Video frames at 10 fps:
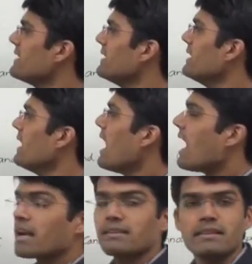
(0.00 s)
C
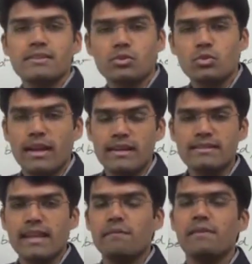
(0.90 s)
are three
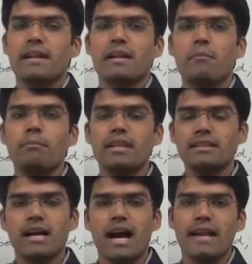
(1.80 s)
students and we are
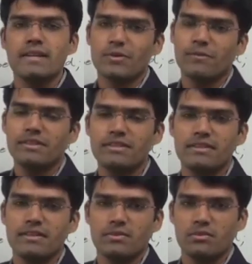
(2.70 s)
comparing the heights of
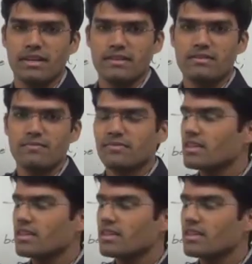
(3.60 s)
these three students.